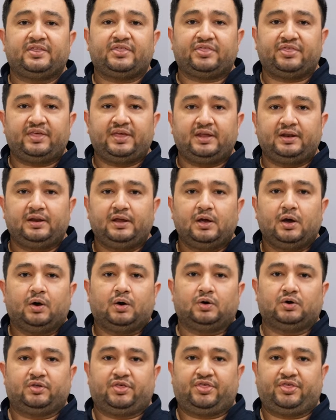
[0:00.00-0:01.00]
thin
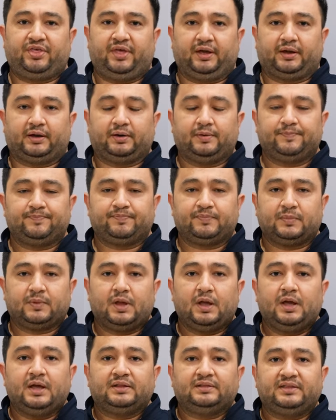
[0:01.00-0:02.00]
or thick?
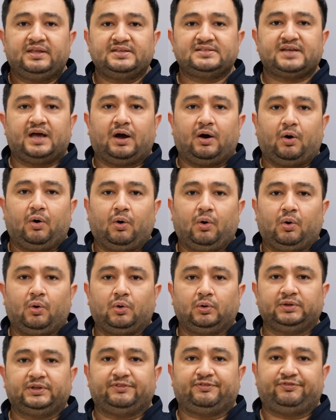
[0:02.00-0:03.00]
These are
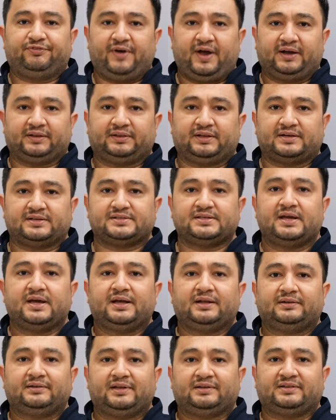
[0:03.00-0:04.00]
all the factors
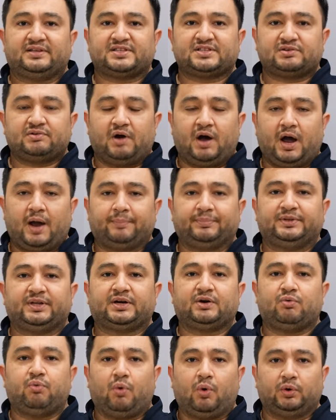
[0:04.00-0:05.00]
that describe the
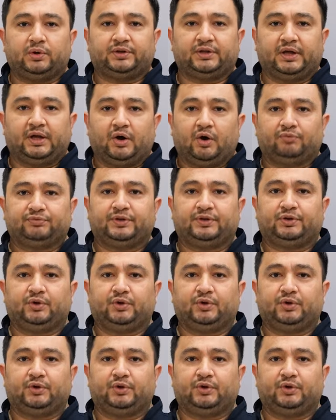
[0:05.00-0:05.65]
quality of the